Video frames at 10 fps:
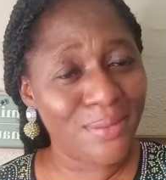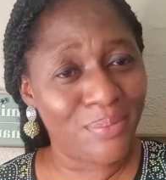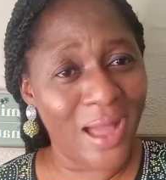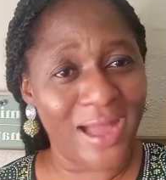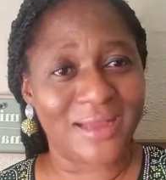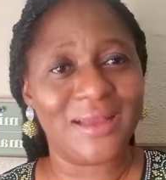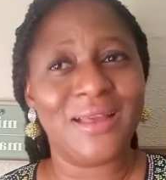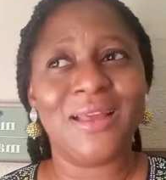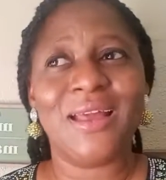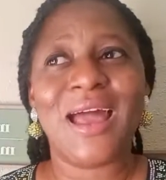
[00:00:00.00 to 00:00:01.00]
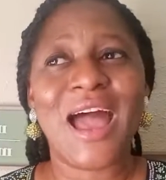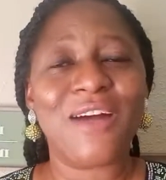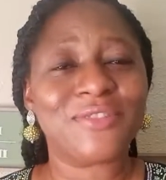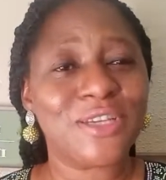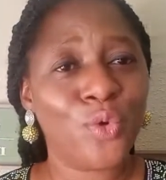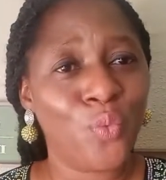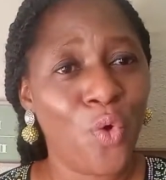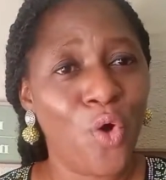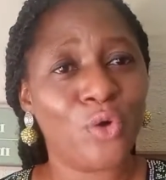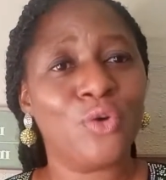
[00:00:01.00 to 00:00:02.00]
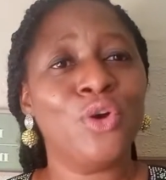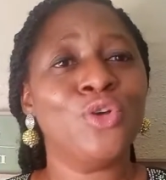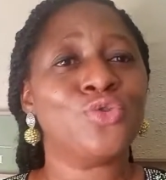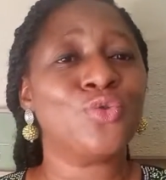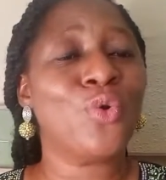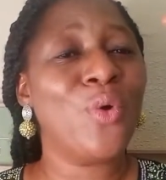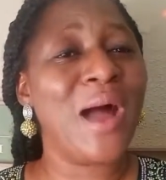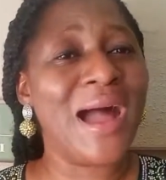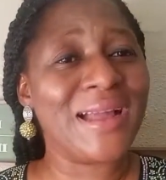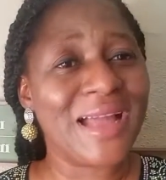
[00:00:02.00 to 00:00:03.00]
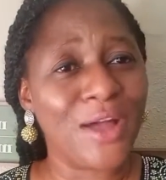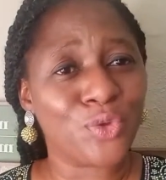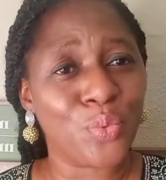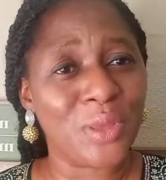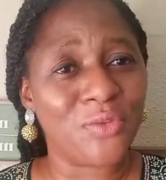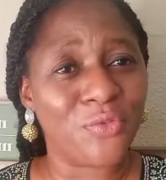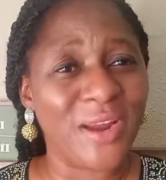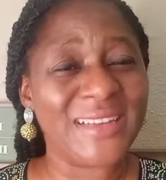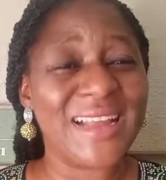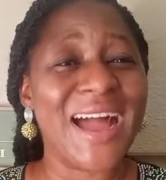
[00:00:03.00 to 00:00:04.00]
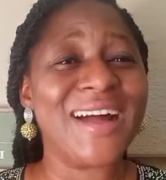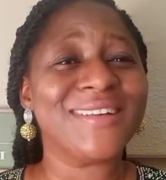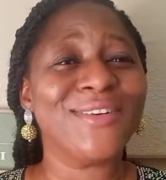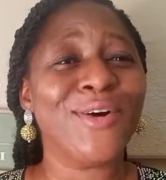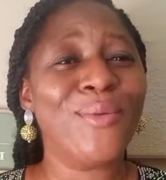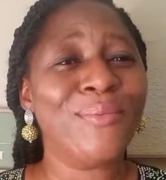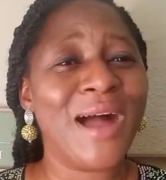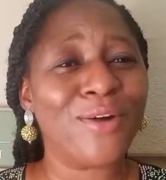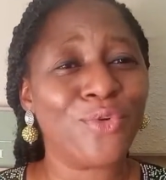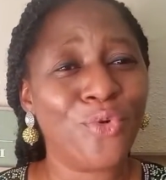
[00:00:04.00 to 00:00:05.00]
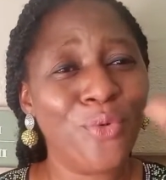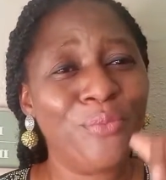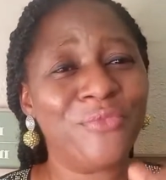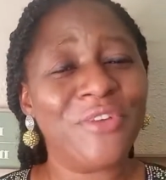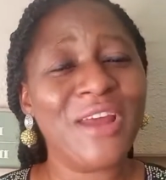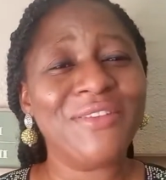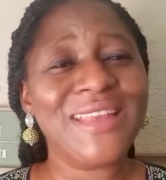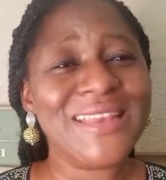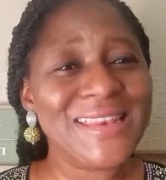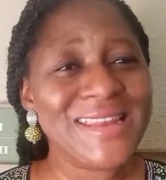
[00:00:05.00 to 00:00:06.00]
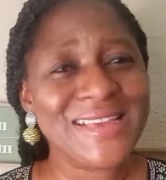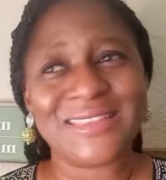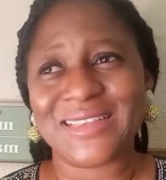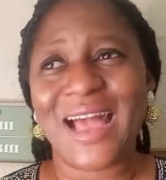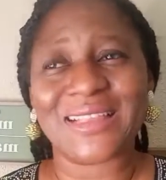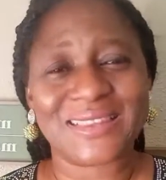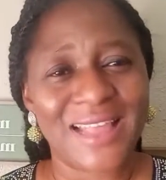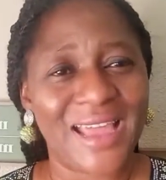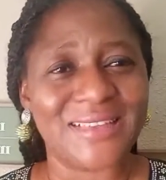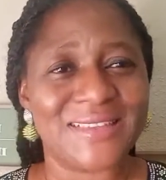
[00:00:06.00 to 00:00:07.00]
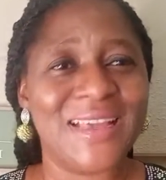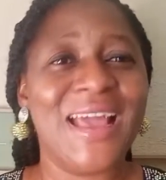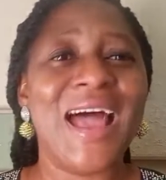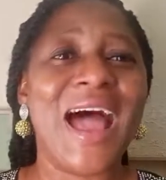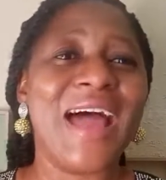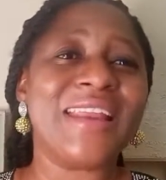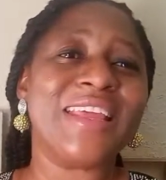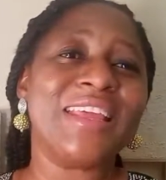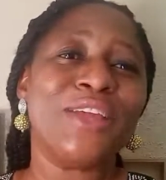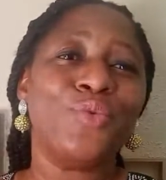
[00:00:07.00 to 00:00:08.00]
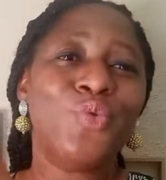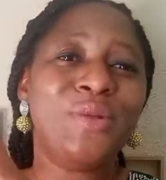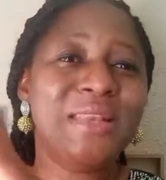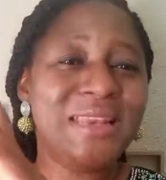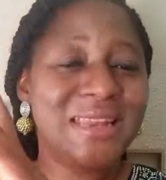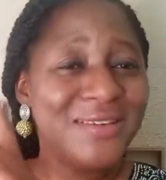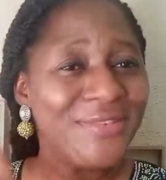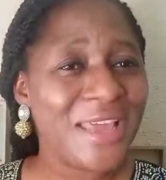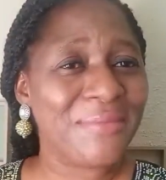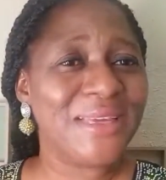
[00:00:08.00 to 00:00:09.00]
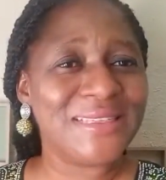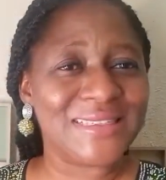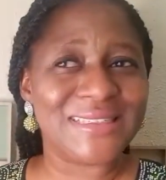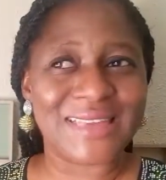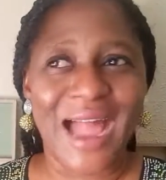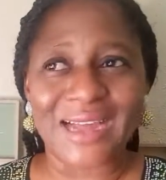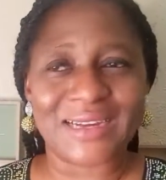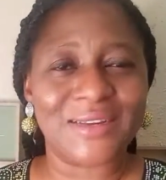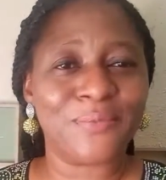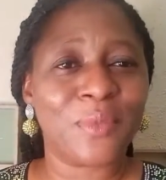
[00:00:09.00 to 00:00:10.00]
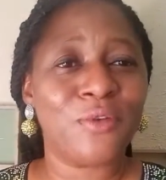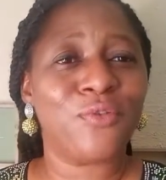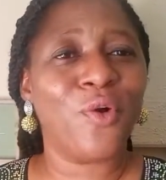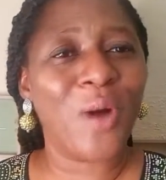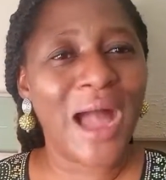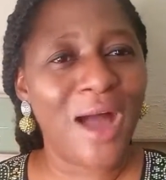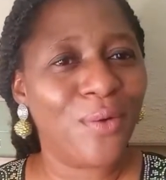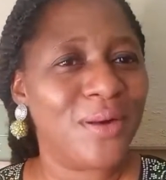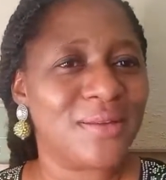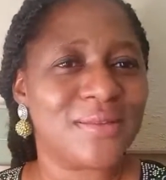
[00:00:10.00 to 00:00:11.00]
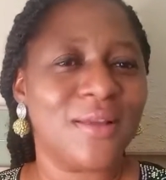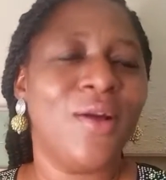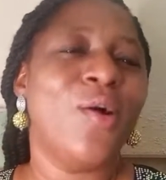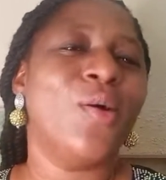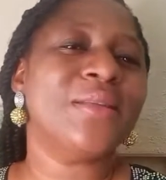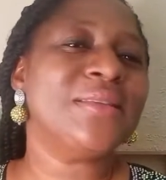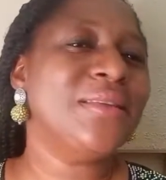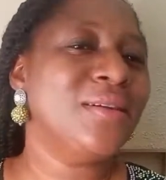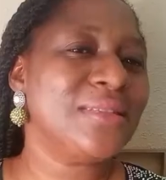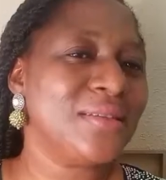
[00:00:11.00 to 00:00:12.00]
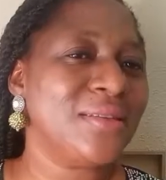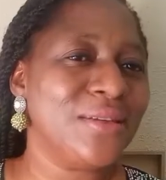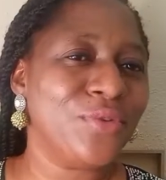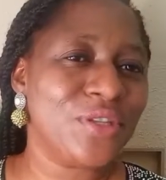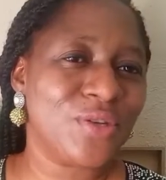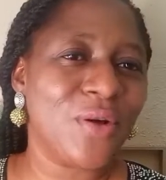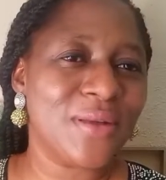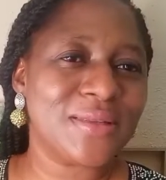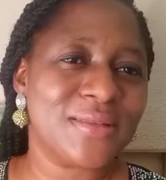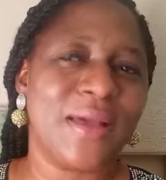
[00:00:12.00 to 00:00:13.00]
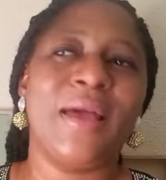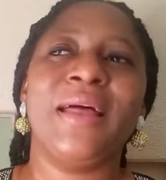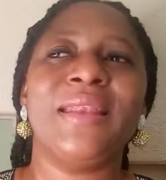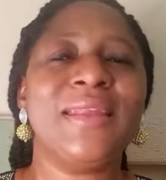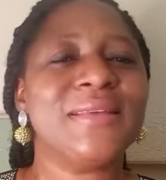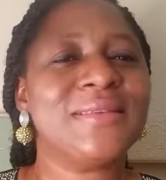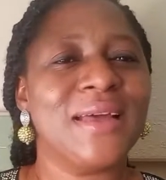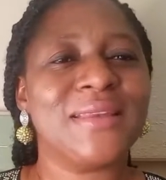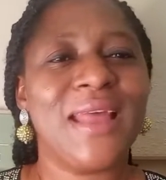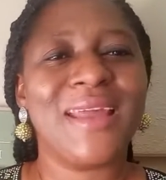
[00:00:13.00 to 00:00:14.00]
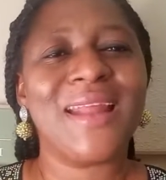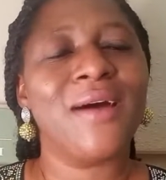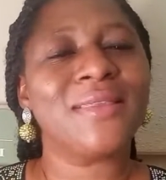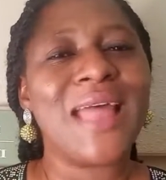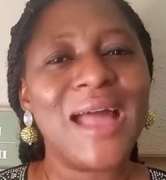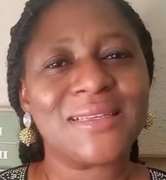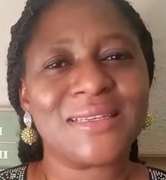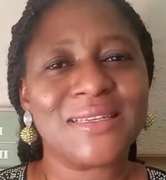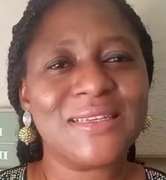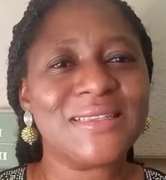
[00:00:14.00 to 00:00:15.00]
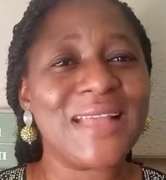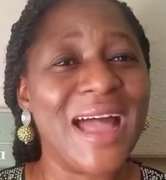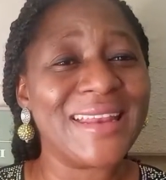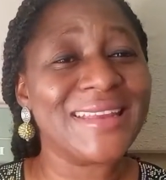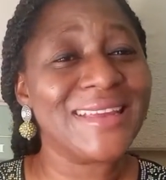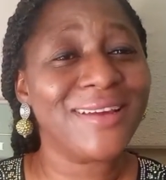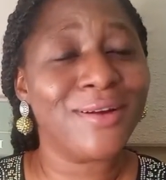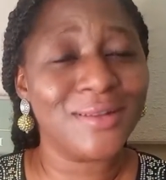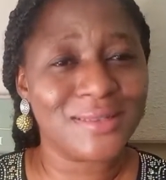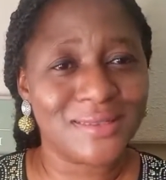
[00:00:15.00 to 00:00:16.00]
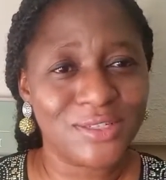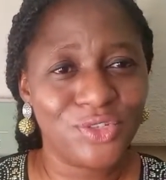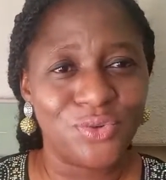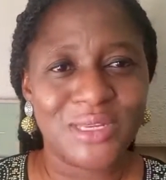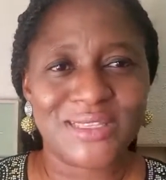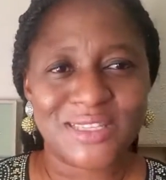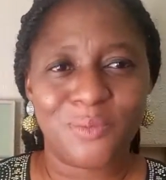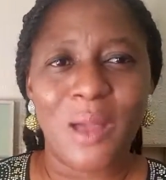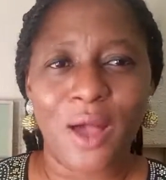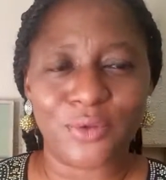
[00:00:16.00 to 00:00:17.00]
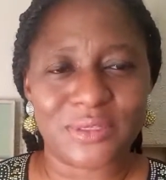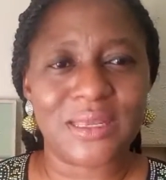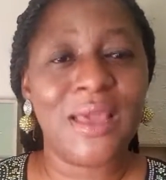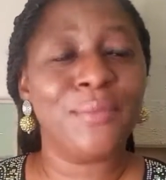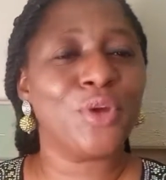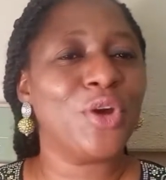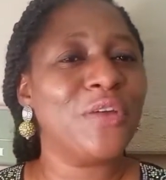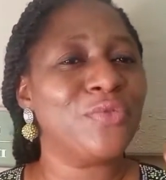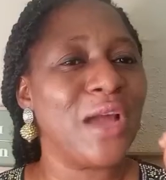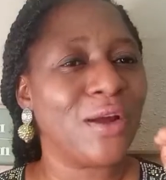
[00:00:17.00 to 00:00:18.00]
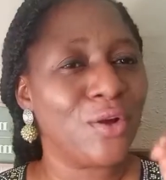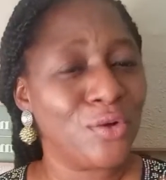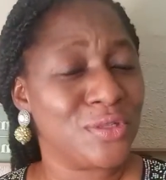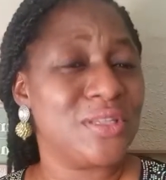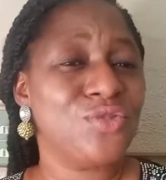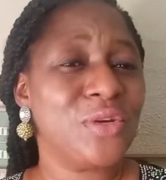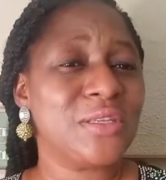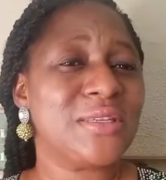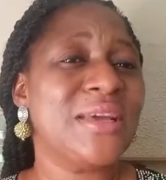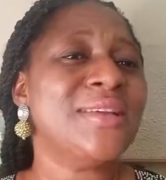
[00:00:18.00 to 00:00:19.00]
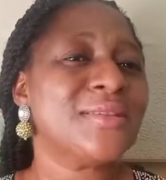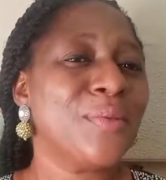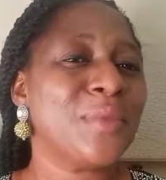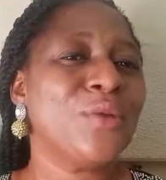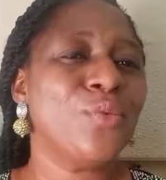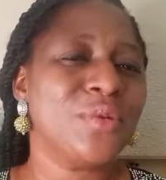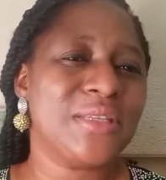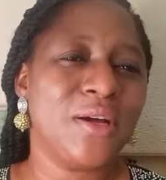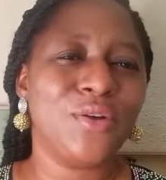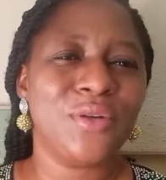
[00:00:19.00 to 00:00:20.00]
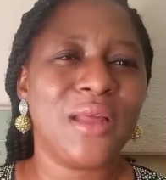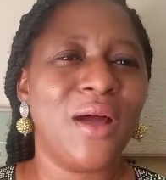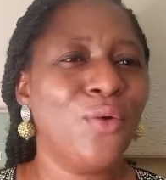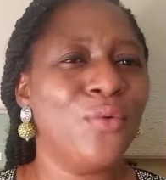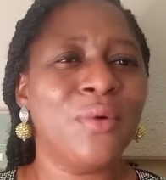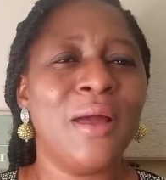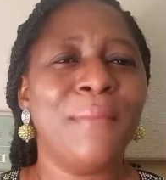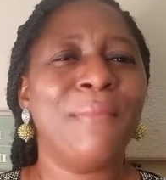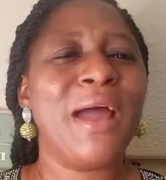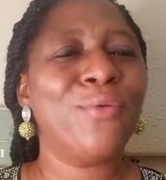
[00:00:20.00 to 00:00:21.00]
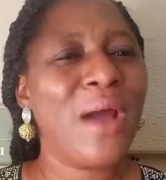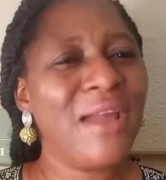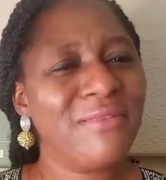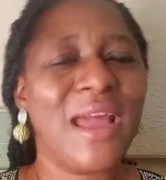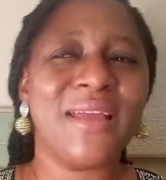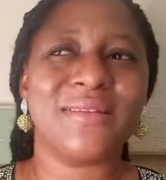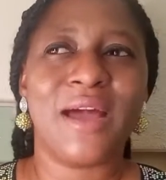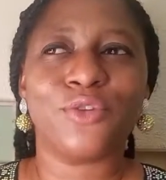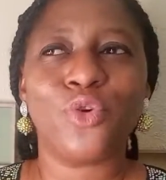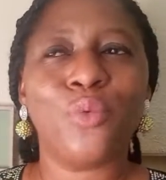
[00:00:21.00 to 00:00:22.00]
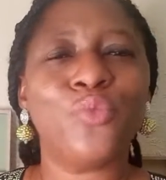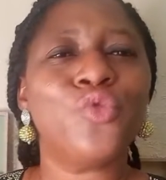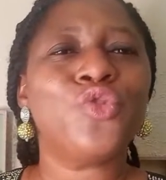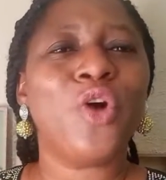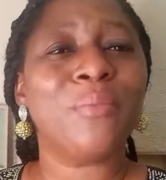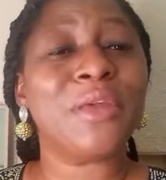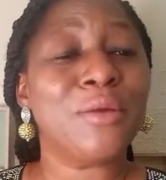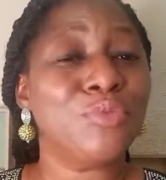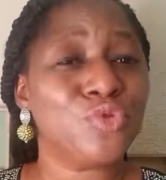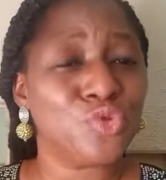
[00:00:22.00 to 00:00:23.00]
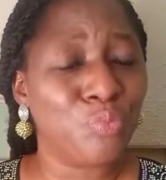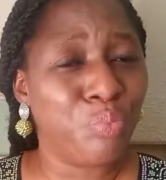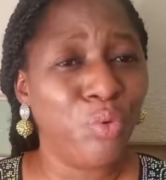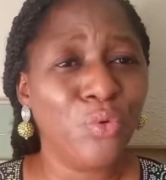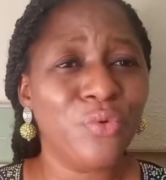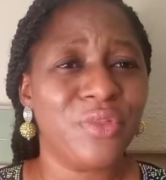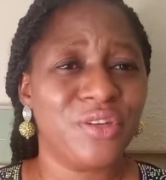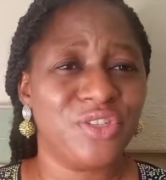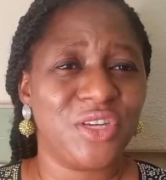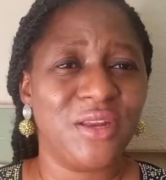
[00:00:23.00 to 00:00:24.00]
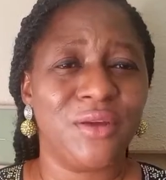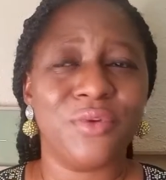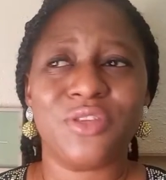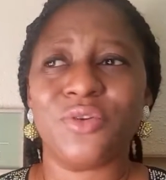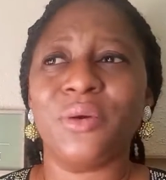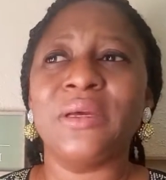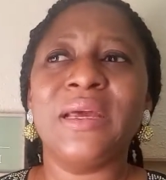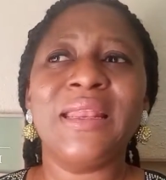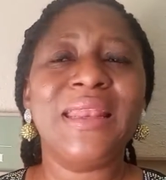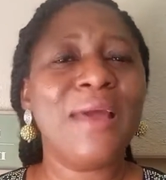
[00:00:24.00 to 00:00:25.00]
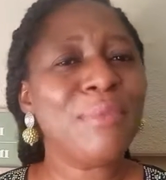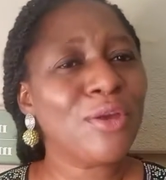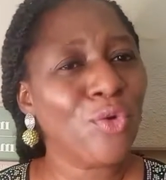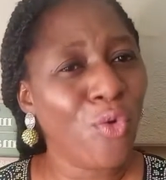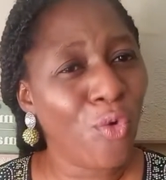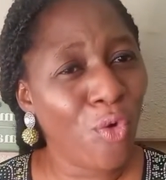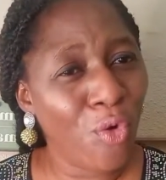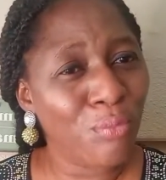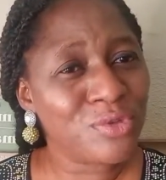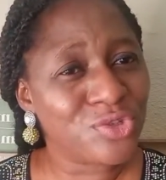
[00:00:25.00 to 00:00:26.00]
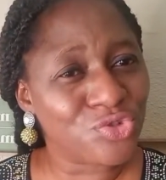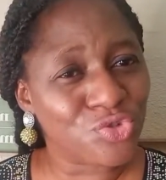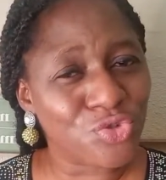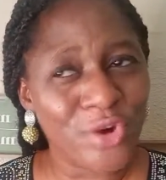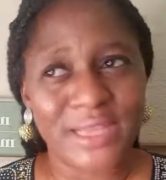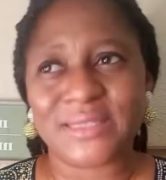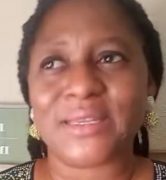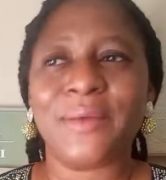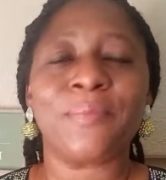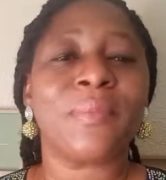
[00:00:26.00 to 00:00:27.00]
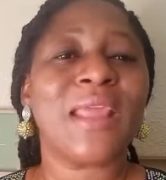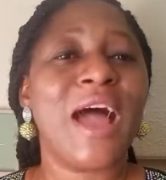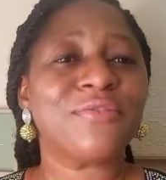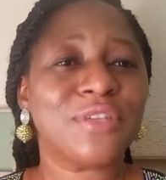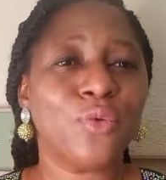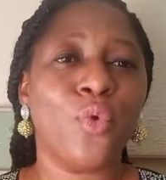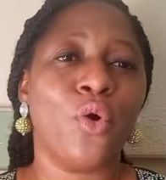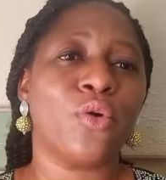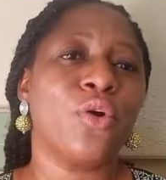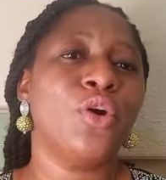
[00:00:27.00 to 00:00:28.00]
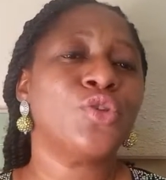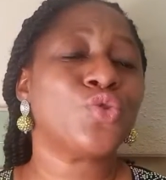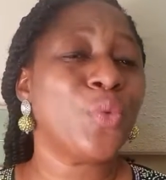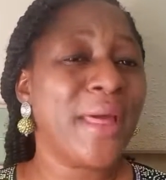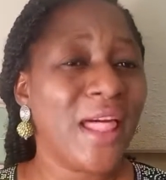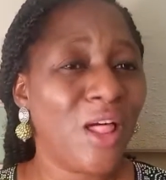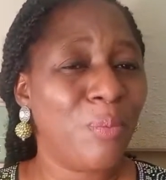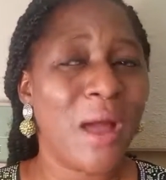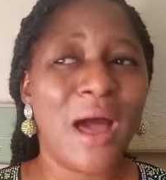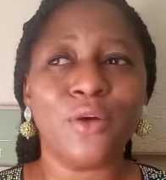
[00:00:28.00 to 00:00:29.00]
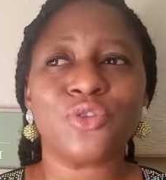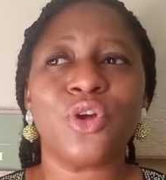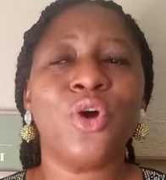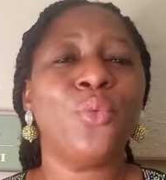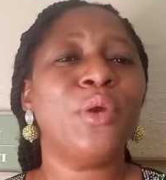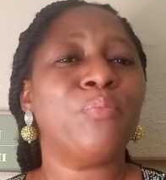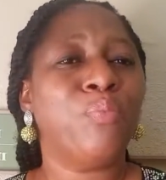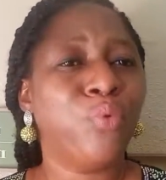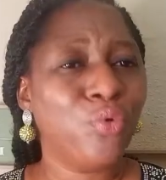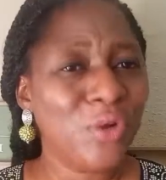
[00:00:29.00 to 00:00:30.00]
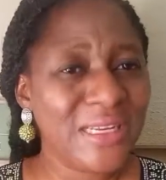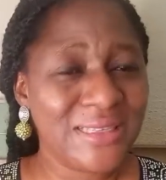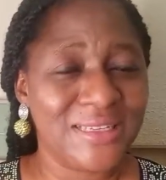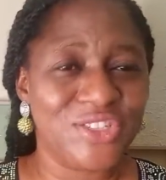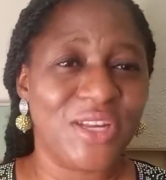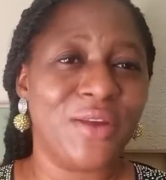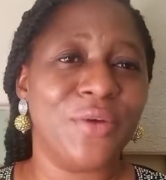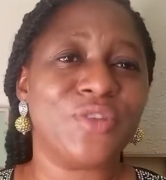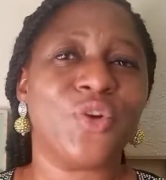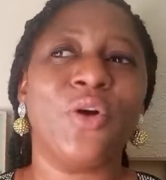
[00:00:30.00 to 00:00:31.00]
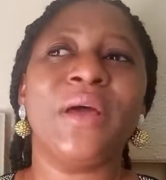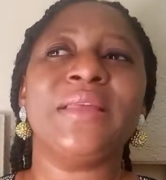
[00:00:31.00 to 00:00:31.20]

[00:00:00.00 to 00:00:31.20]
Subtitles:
back after work to go hang out with friends and come back home very late at night, and he will leave them in the dark for hours until he returns late at night. Now that is an inconsiderate spouse, because if you are considerate, something will tell you that, oh, my wife that is at home will not be able to pull the generator, let me go home straight after work to help out with pulling the generator.